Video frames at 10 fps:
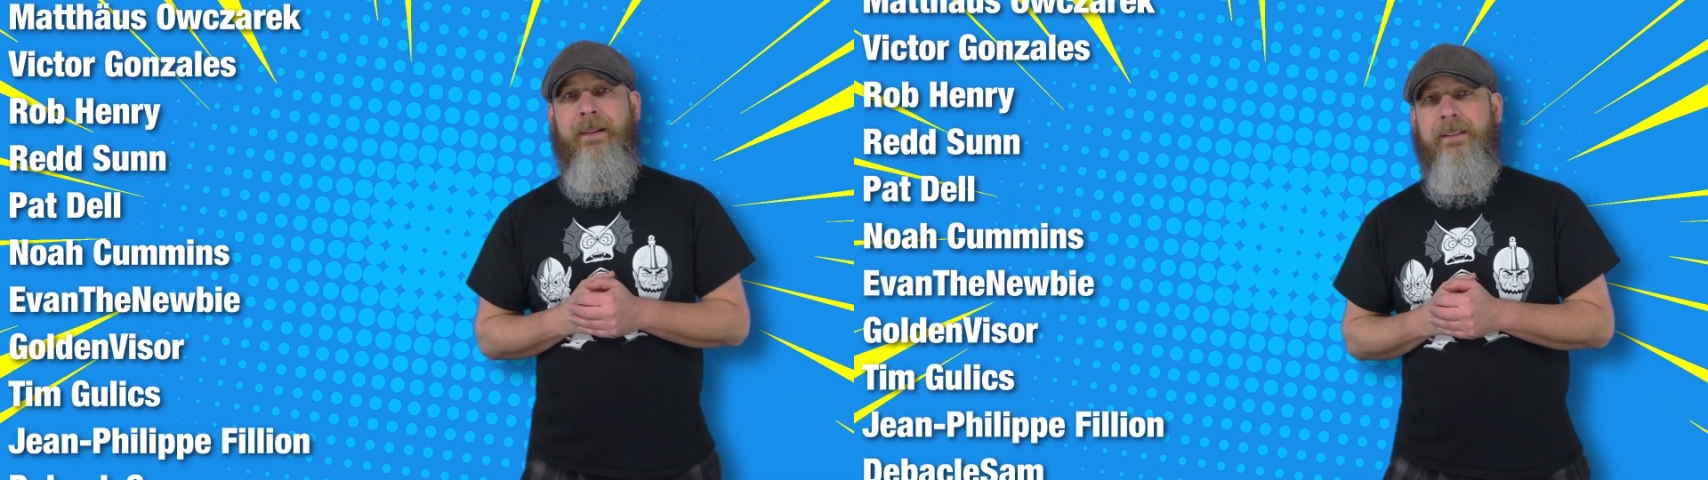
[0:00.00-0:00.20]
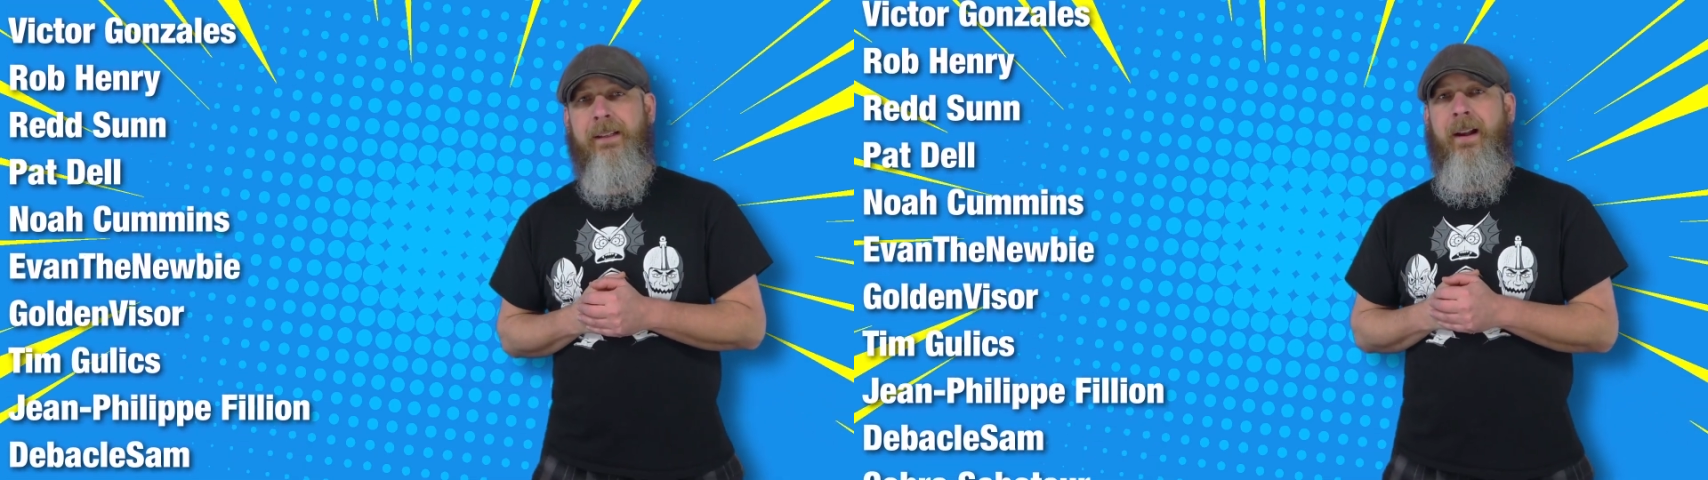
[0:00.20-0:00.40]

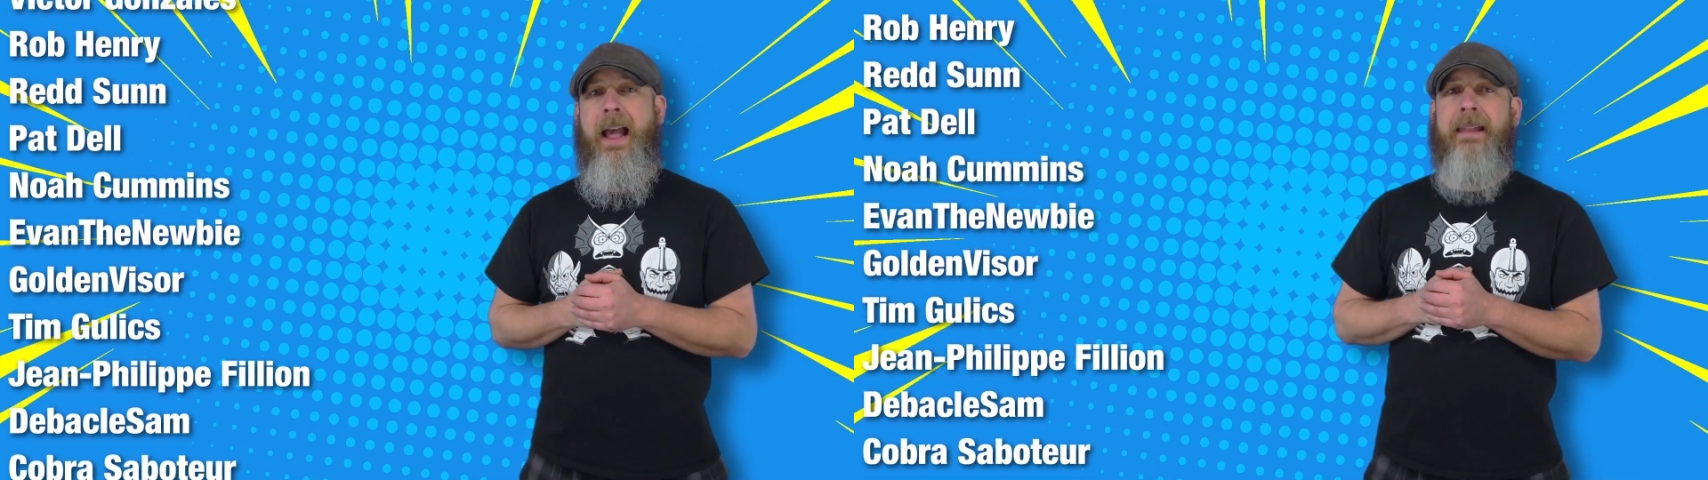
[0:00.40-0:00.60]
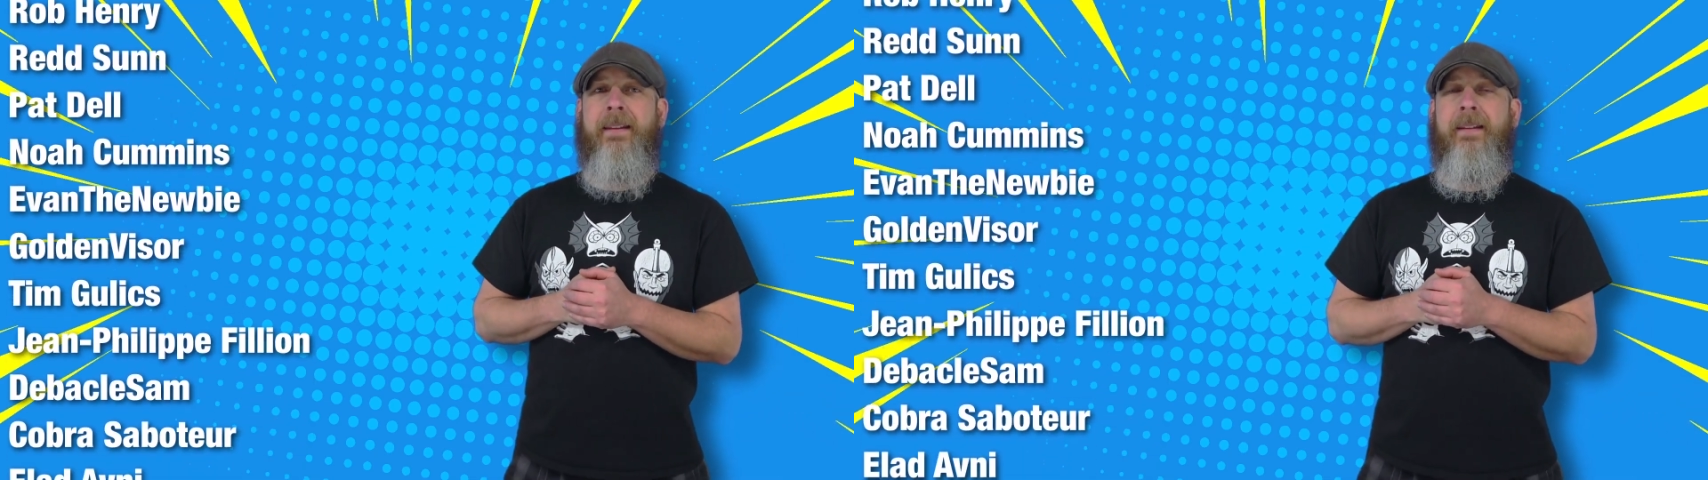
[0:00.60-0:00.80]
So
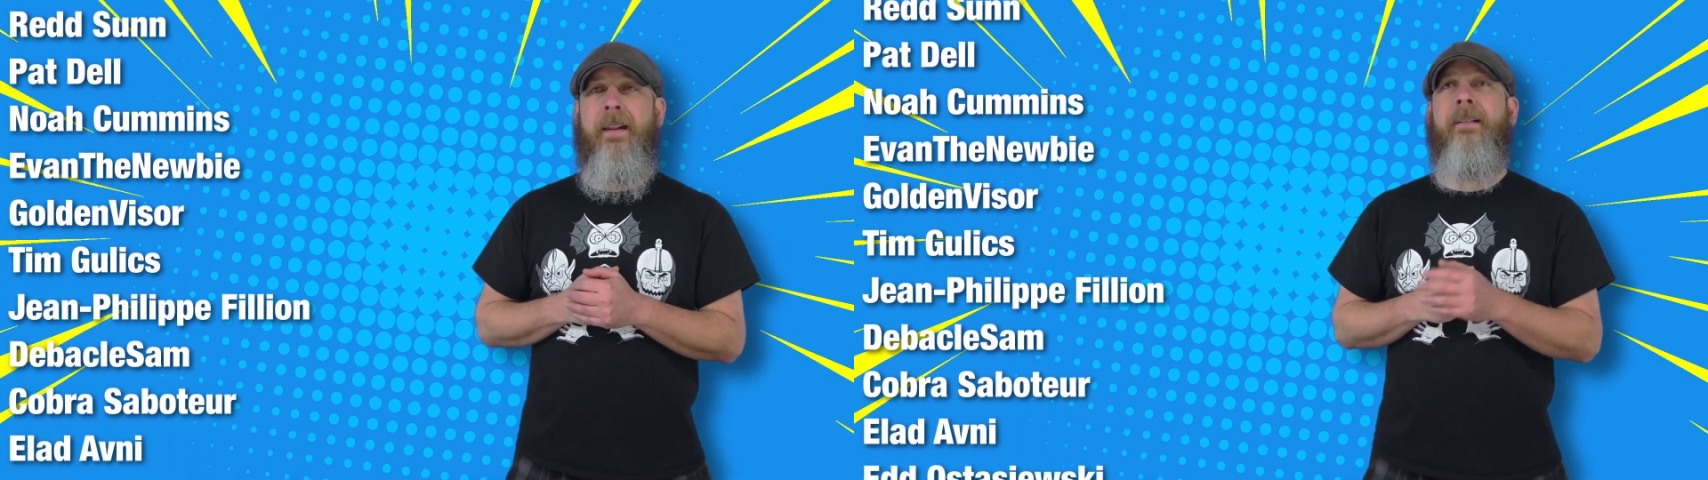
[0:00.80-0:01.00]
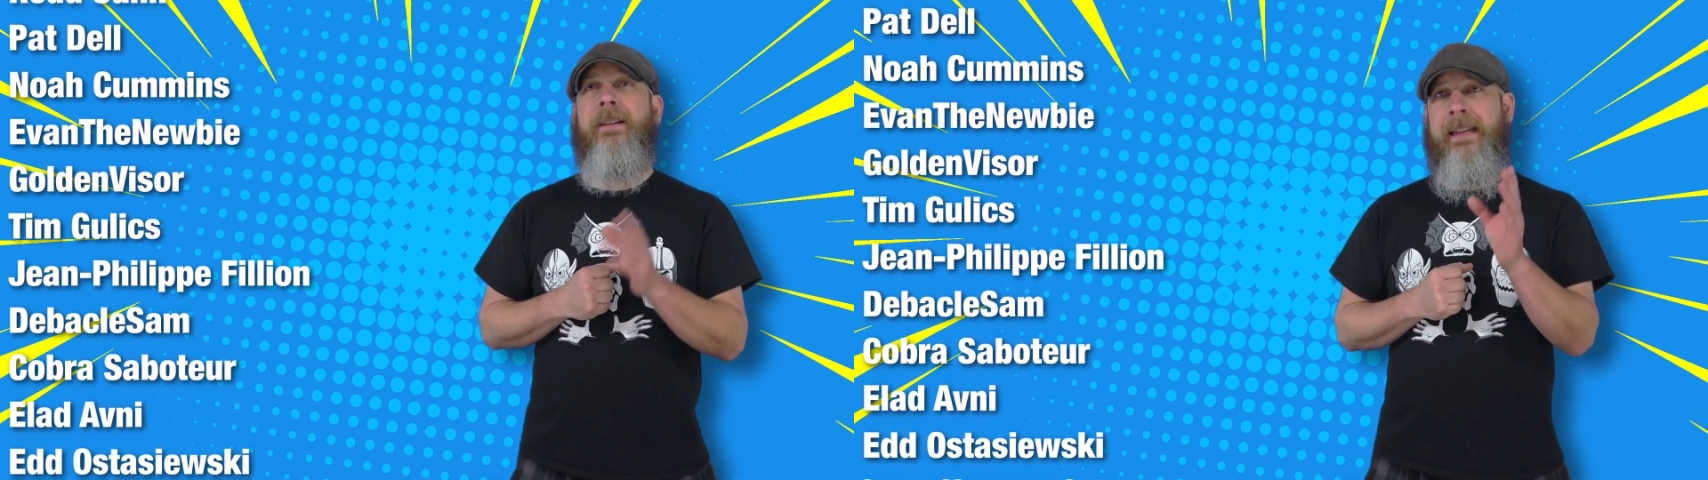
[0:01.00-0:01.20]

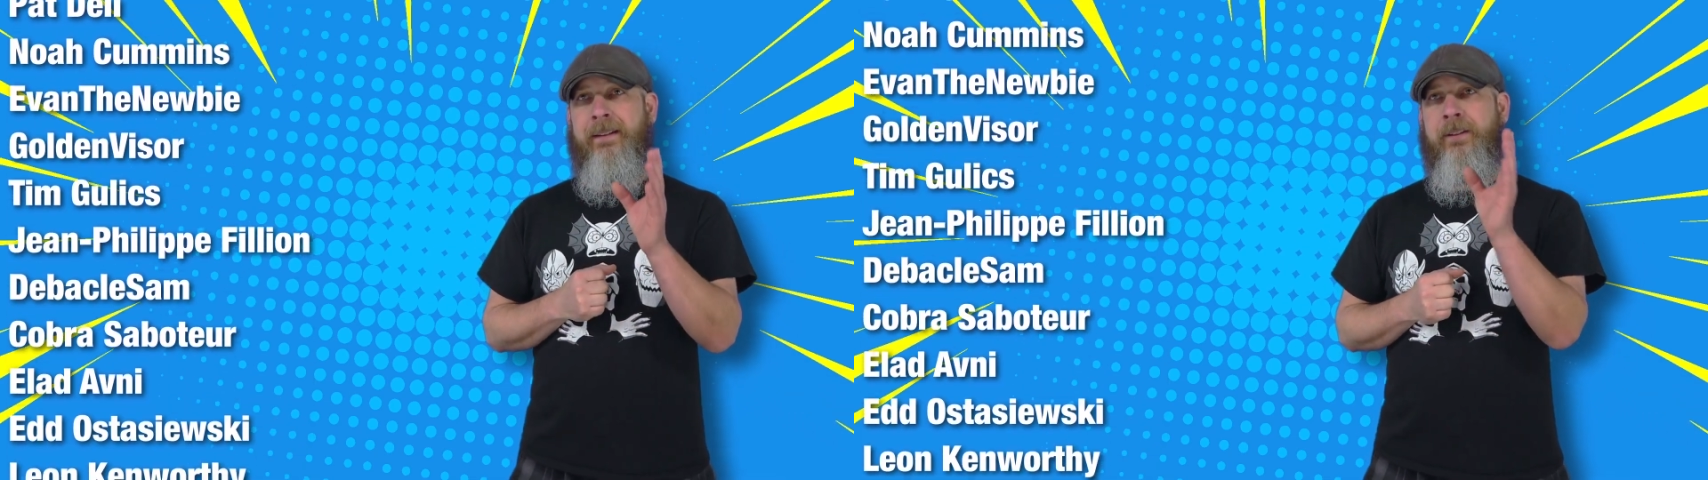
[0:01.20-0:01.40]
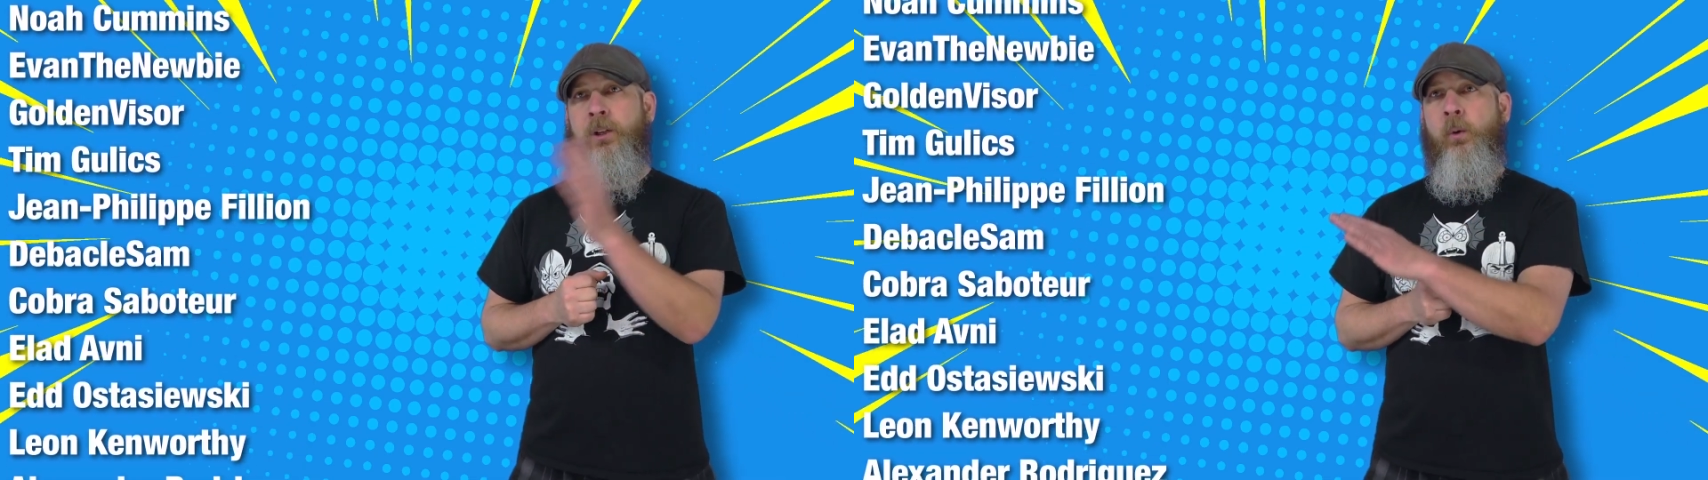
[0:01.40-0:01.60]

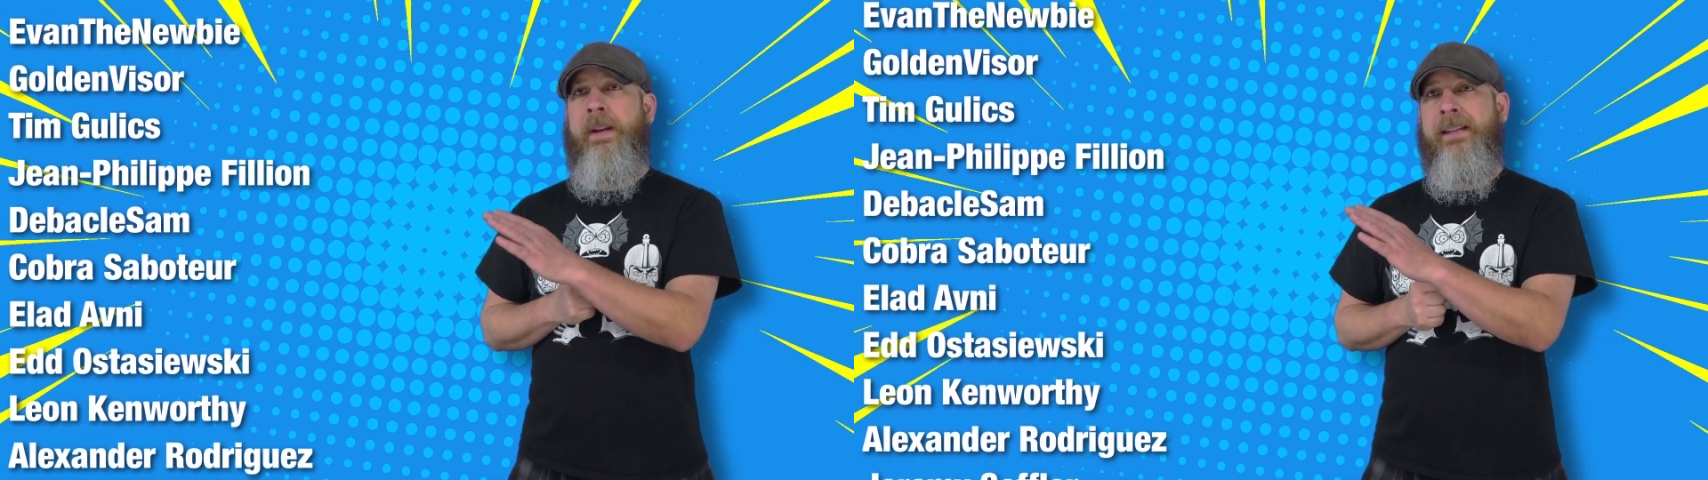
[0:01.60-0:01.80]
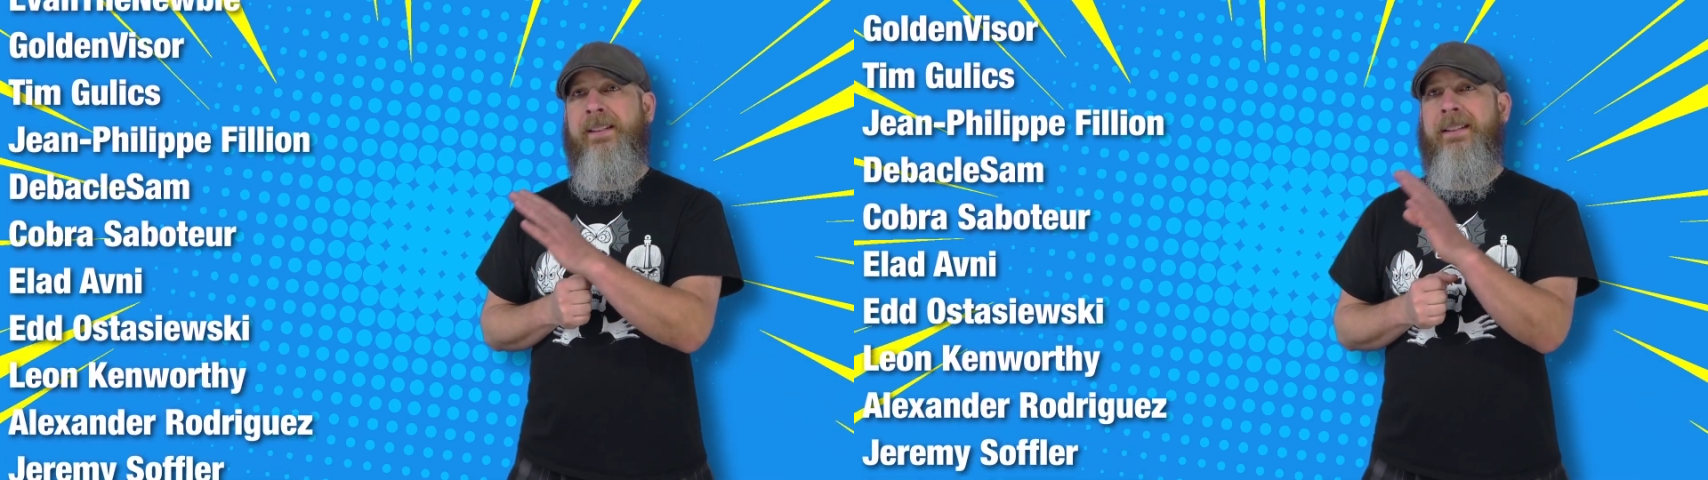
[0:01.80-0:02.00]
in 2
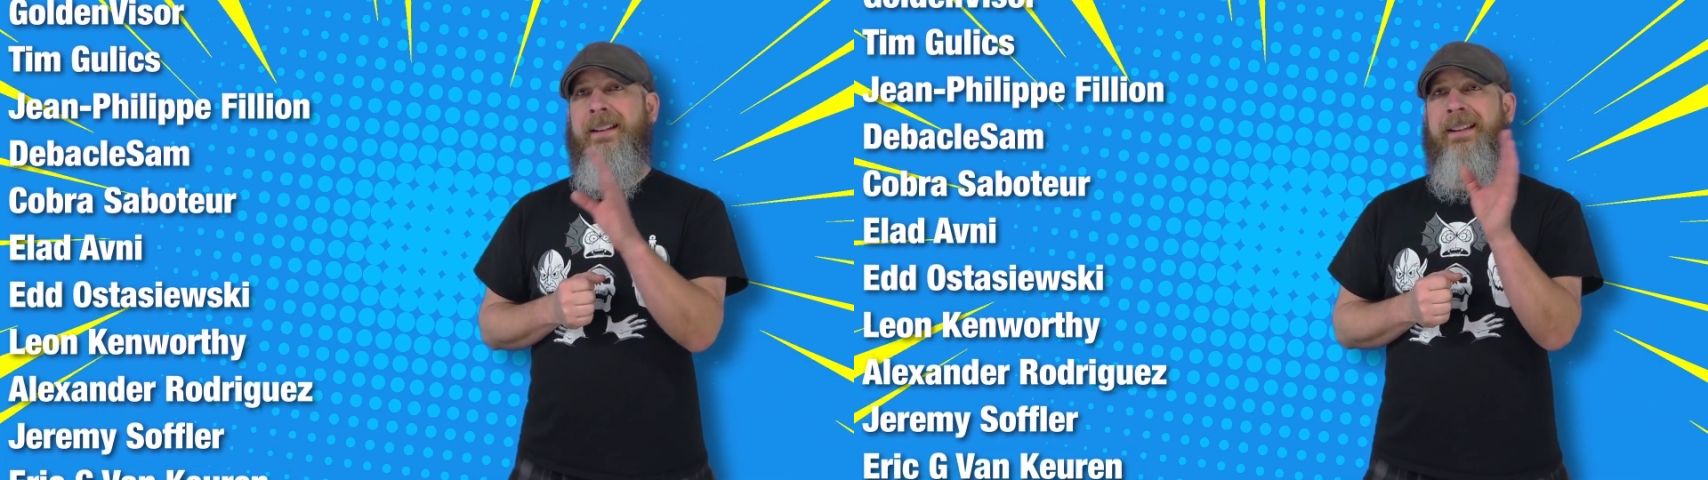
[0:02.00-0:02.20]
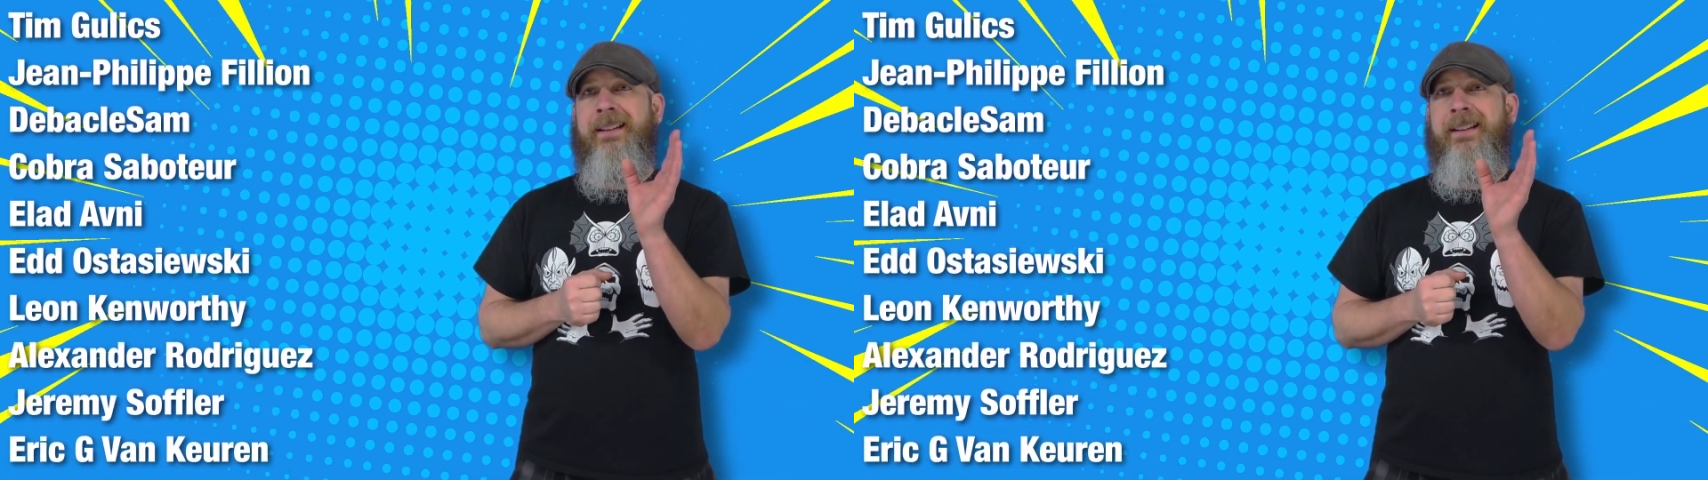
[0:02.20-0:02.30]
weeks,